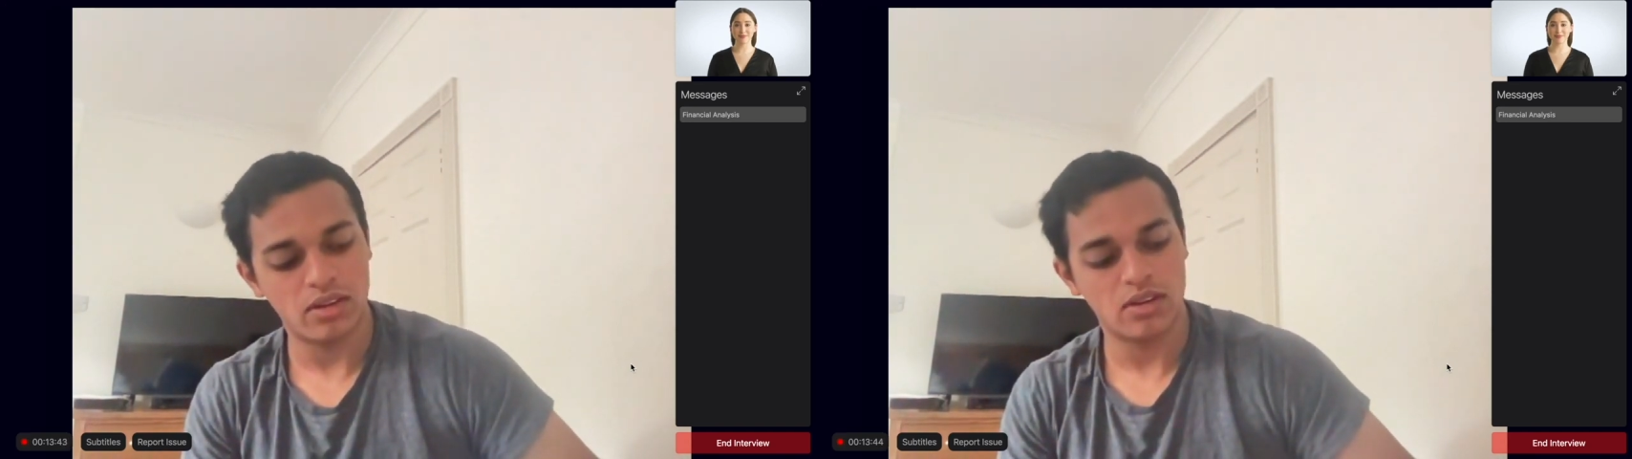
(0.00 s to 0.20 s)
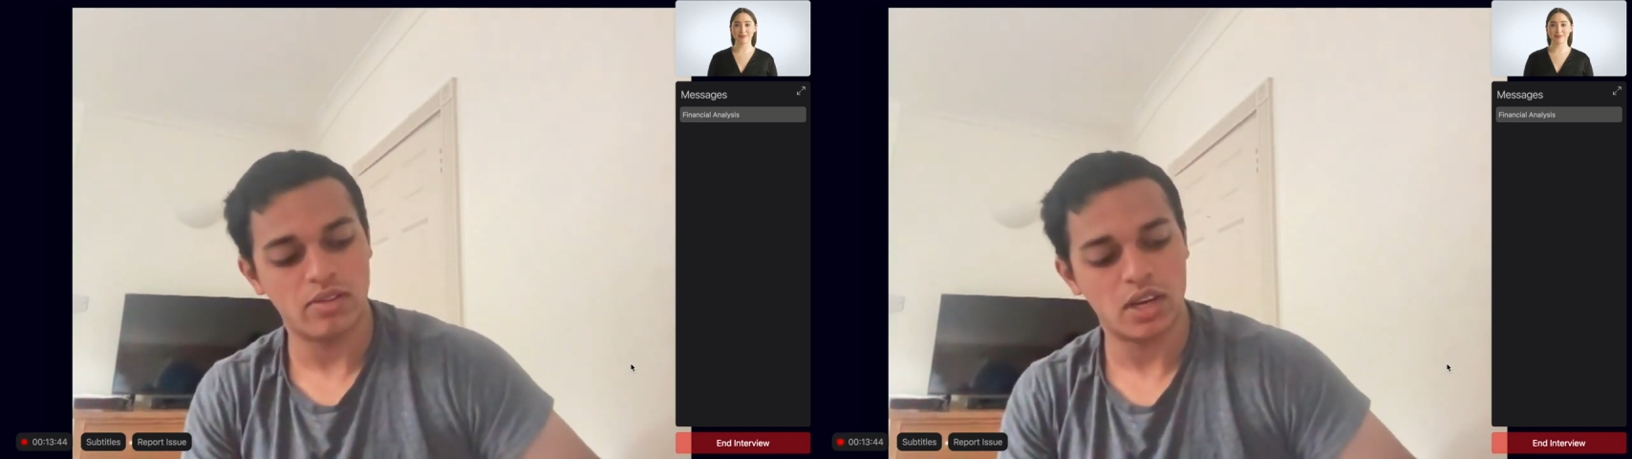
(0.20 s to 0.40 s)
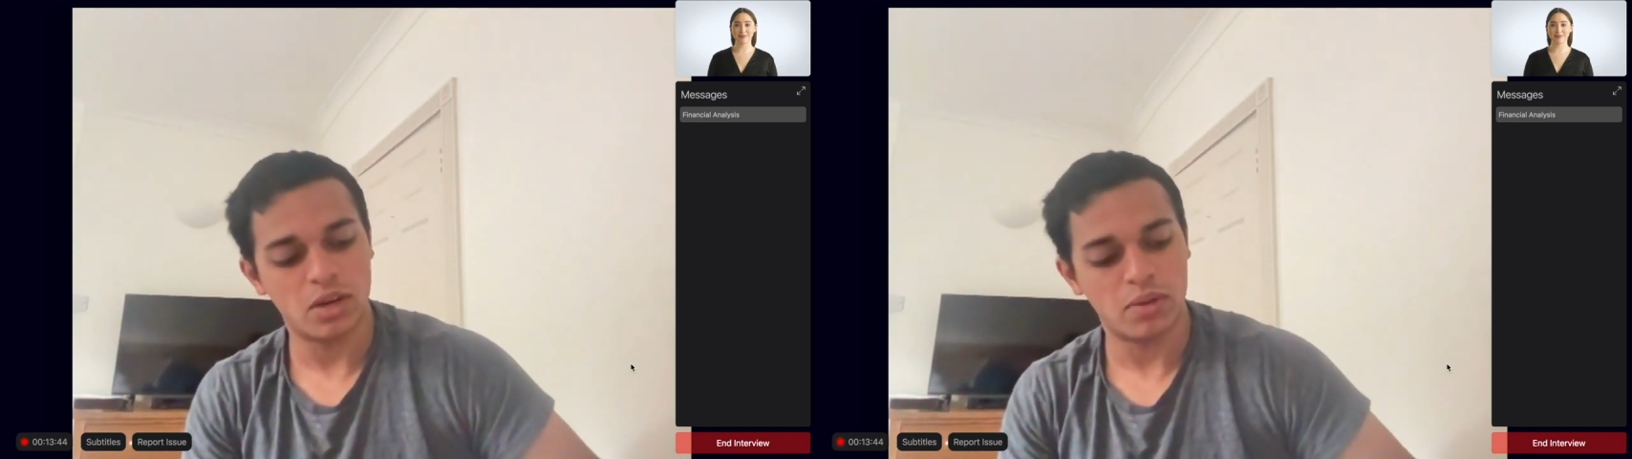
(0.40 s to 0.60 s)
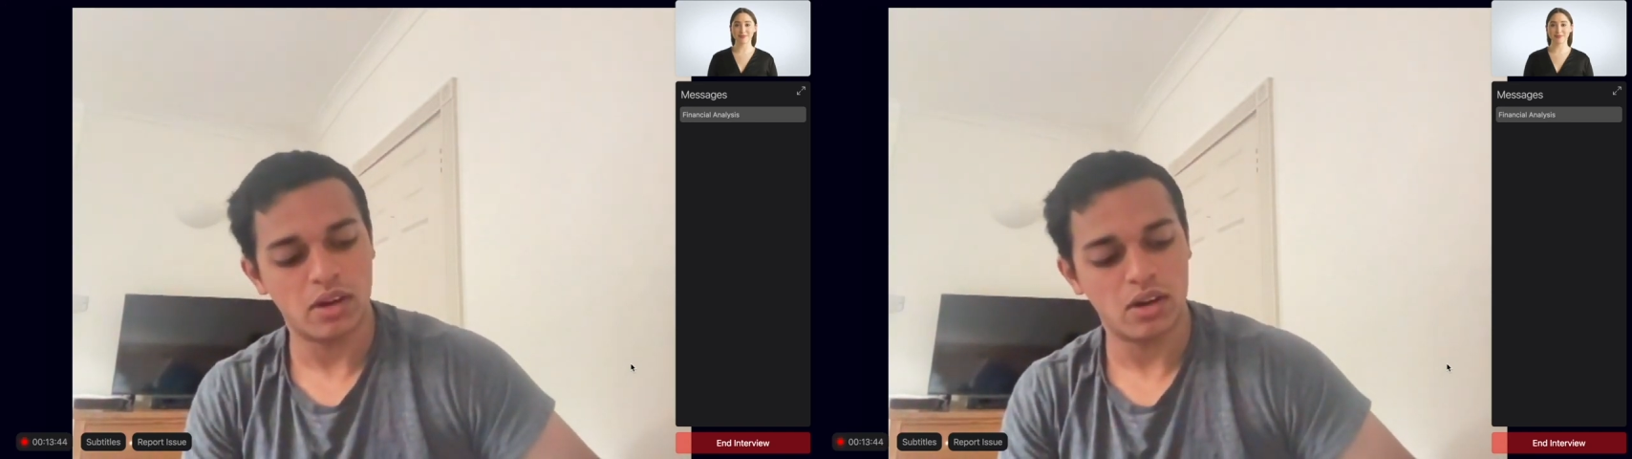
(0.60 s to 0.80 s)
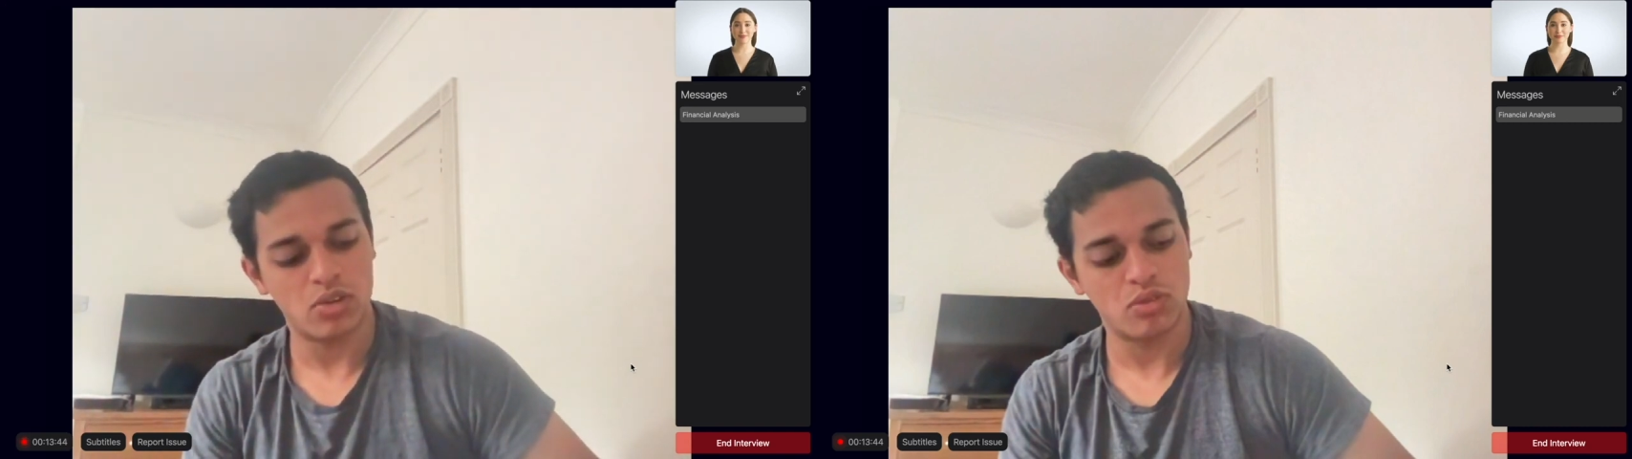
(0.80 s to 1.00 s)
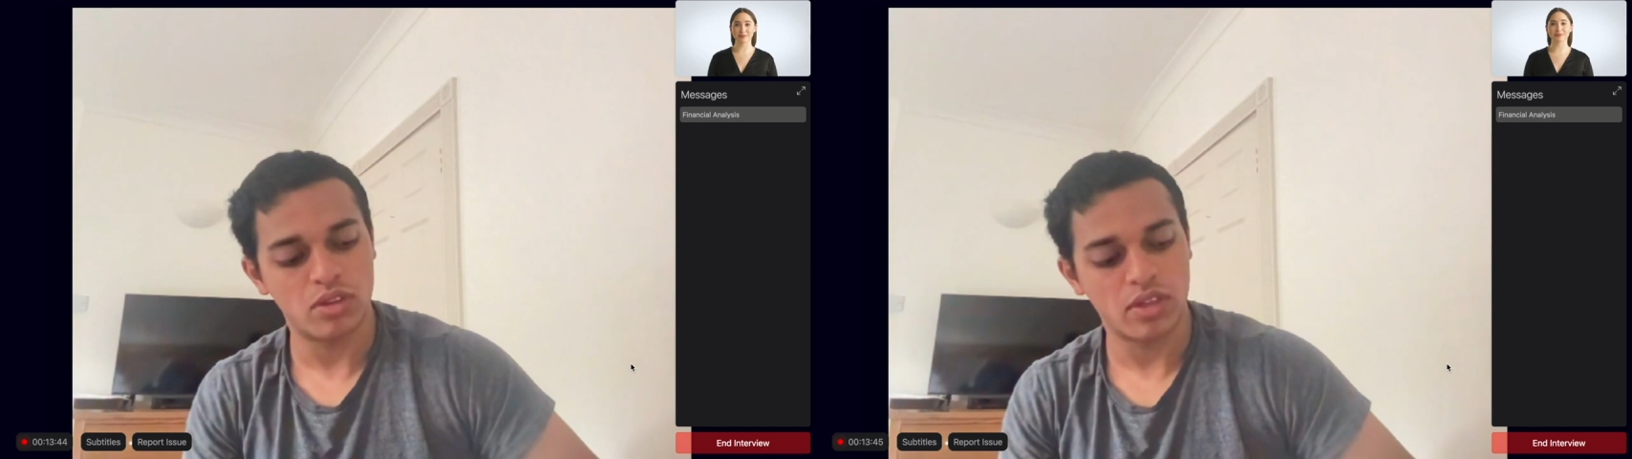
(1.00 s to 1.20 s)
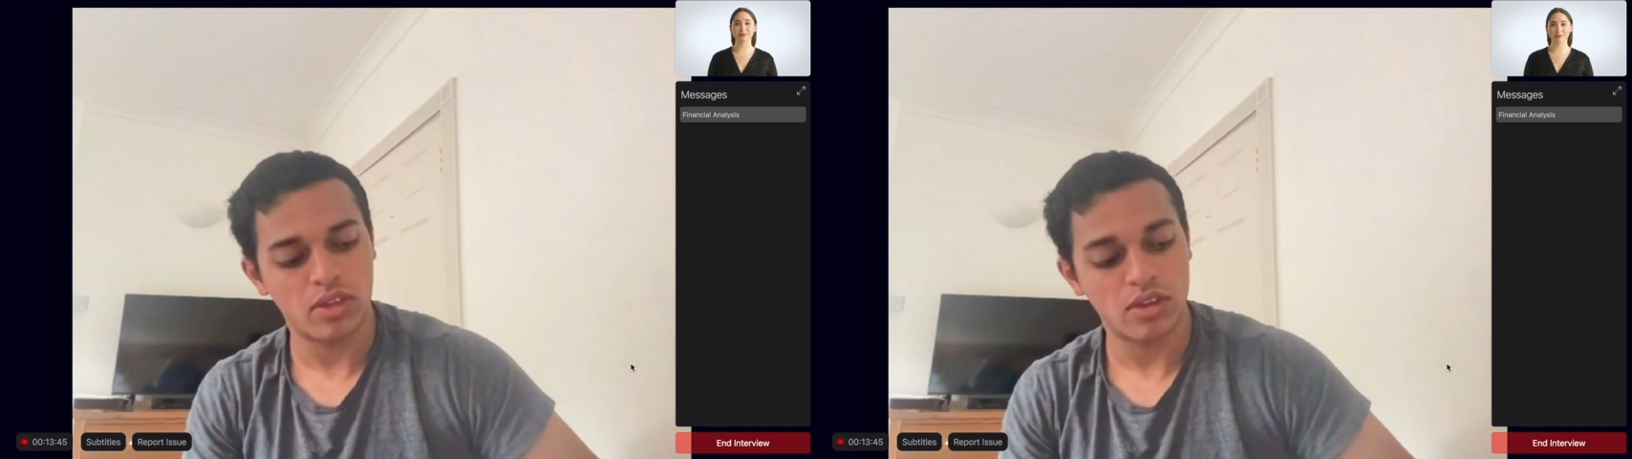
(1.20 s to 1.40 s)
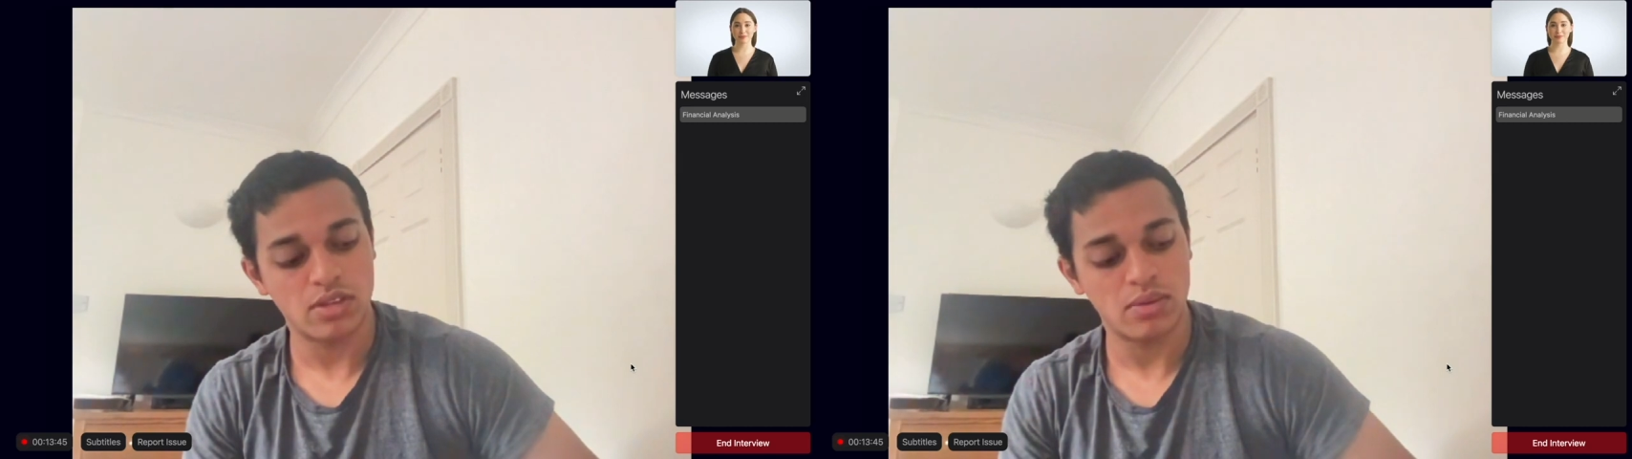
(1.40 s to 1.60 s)
divided by
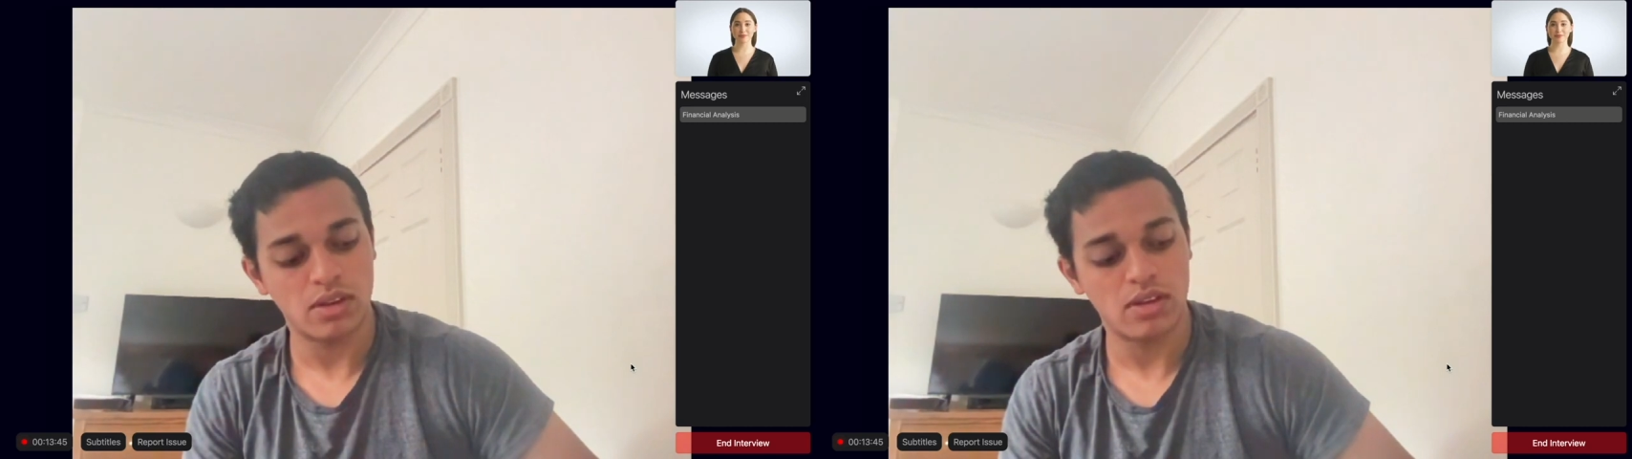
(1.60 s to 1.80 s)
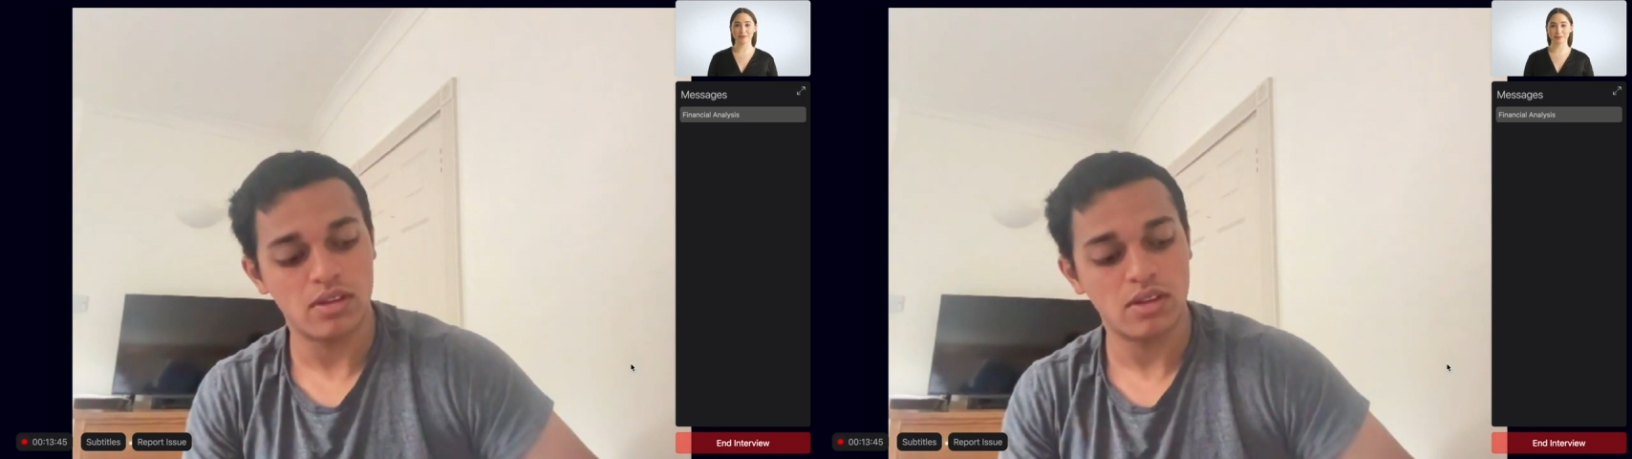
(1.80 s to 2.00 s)
130 million